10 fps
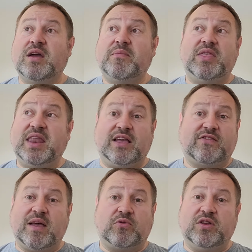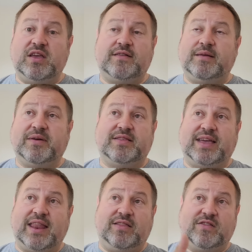but the next step could easily be to
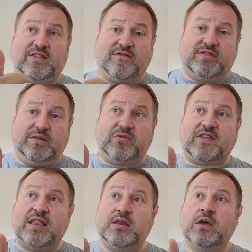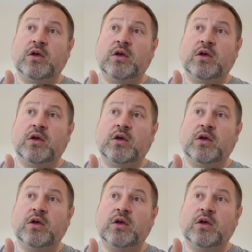get it to 70%,